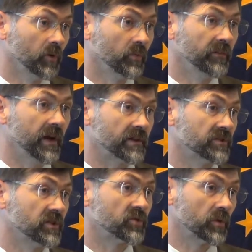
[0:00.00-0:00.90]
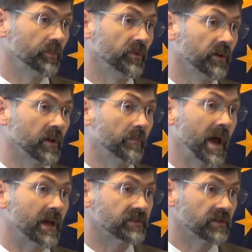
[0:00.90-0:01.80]
we've actually tripled the
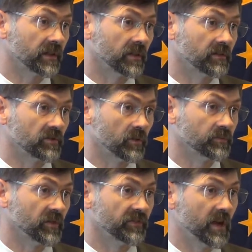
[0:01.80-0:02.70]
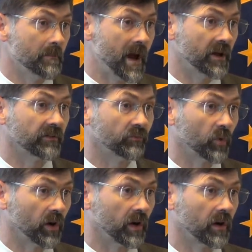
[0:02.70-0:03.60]
capacity in terms of the amount of
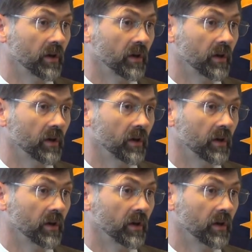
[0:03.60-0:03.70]
work,